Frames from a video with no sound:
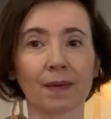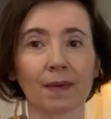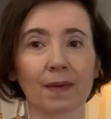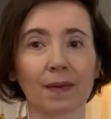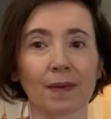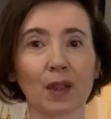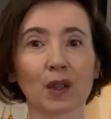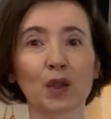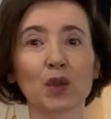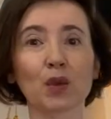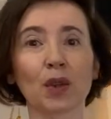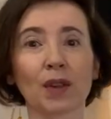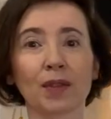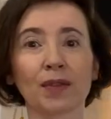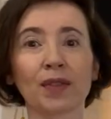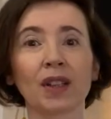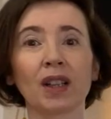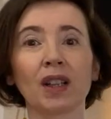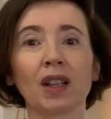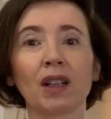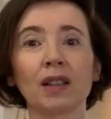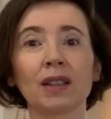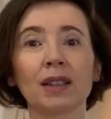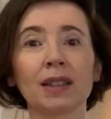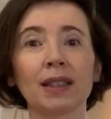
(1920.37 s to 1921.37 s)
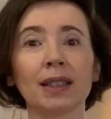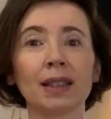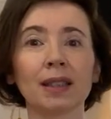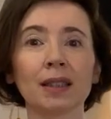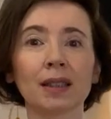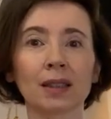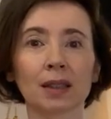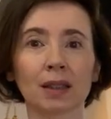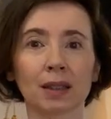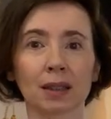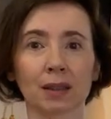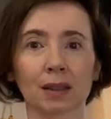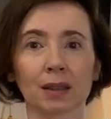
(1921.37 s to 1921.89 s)
The truffle honey,
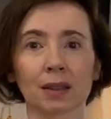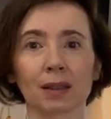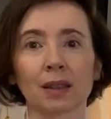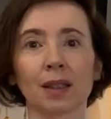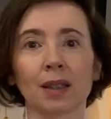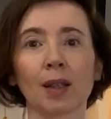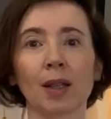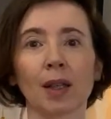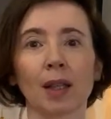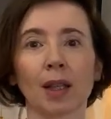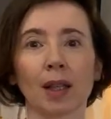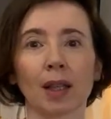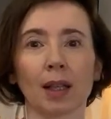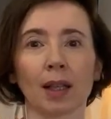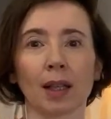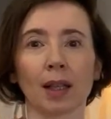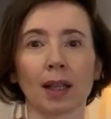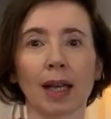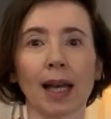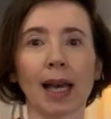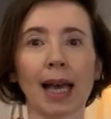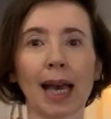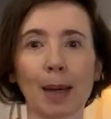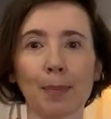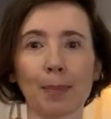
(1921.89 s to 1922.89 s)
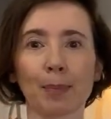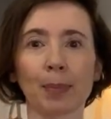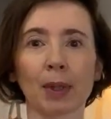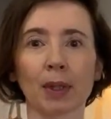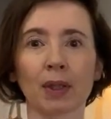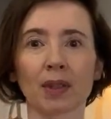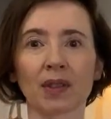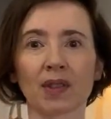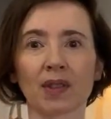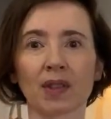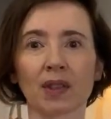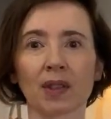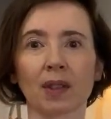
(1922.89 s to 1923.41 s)

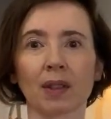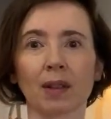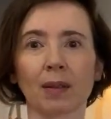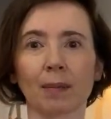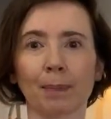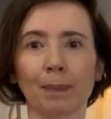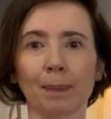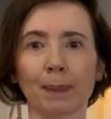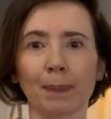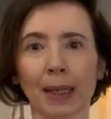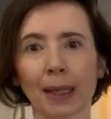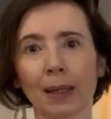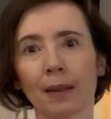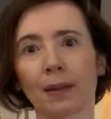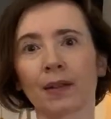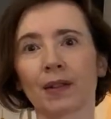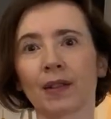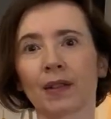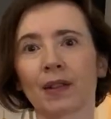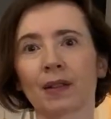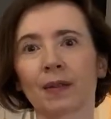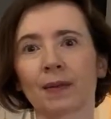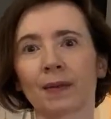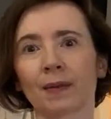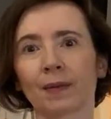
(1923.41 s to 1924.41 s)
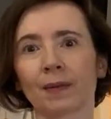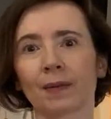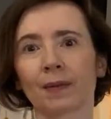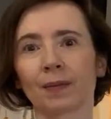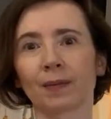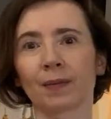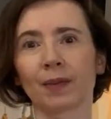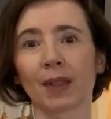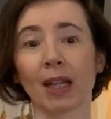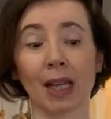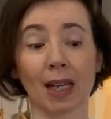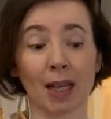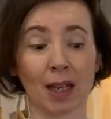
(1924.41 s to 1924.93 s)
apples, pears.
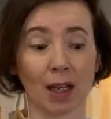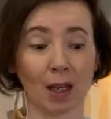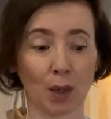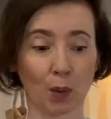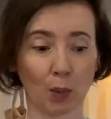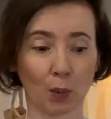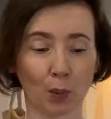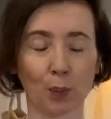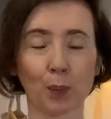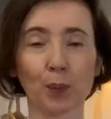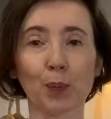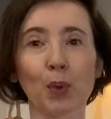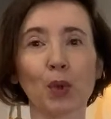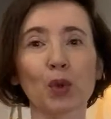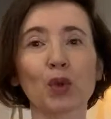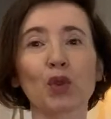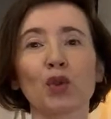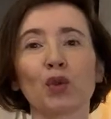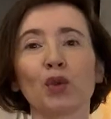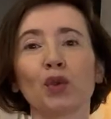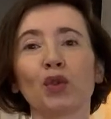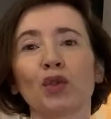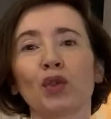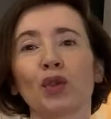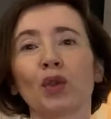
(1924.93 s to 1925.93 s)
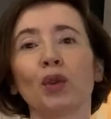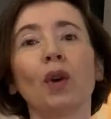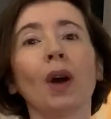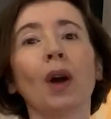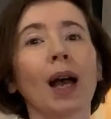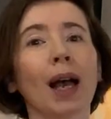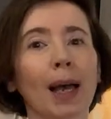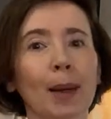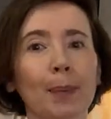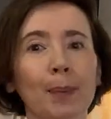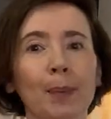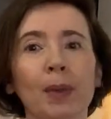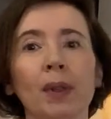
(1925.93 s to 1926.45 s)
Prosciutto,
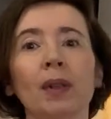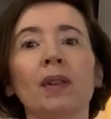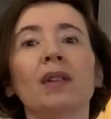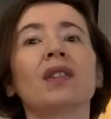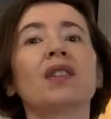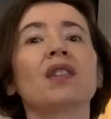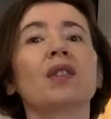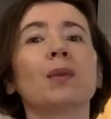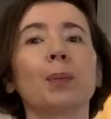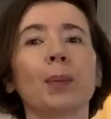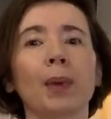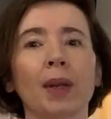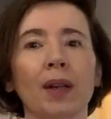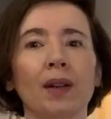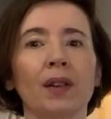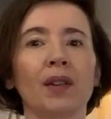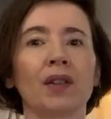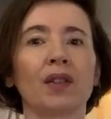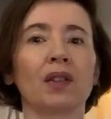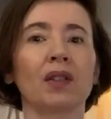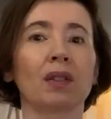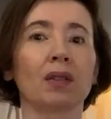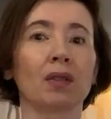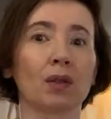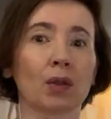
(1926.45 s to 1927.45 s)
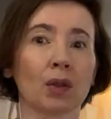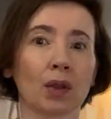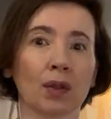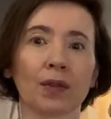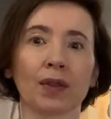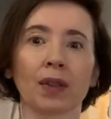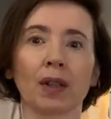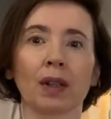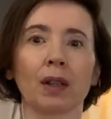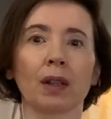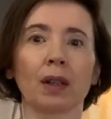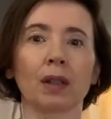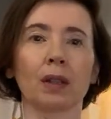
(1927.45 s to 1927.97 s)
apples, pears,
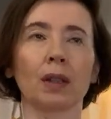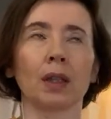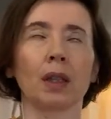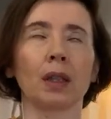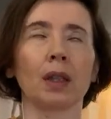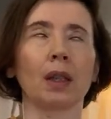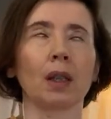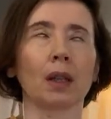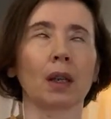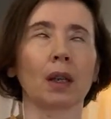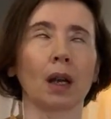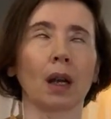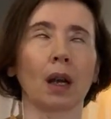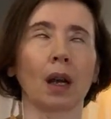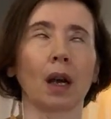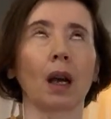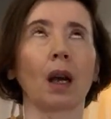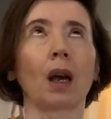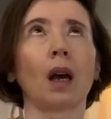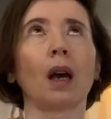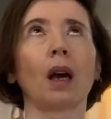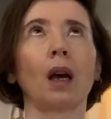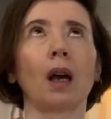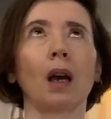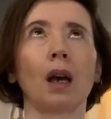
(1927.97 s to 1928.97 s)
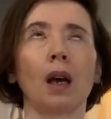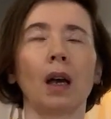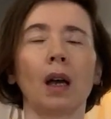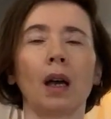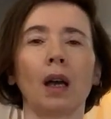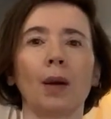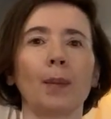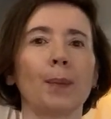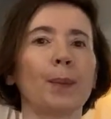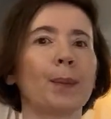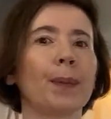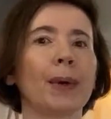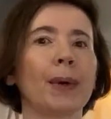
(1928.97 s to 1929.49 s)
truffle honey,
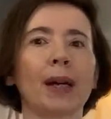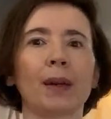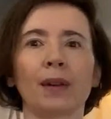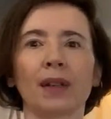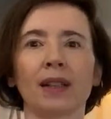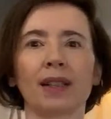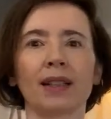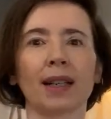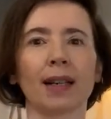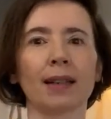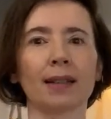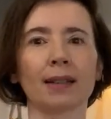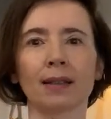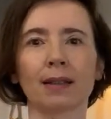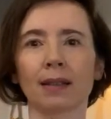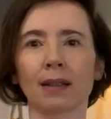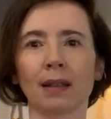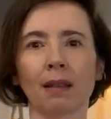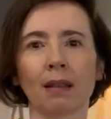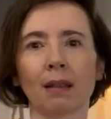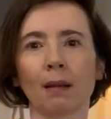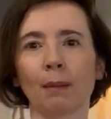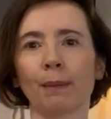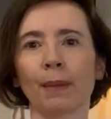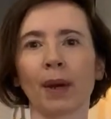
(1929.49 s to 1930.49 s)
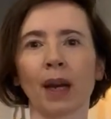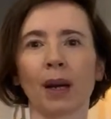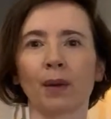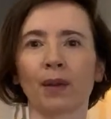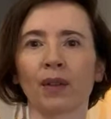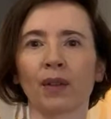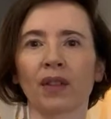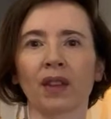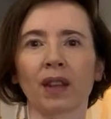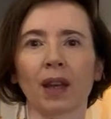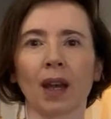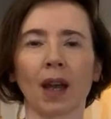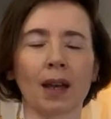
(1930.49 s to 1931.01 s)
paradise in the
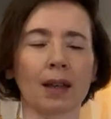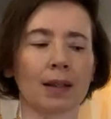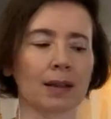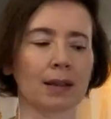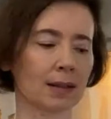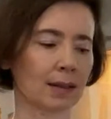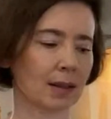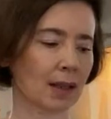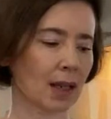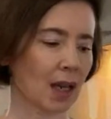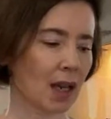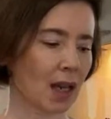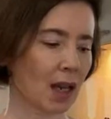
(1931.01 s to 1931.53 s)
mouth, guys.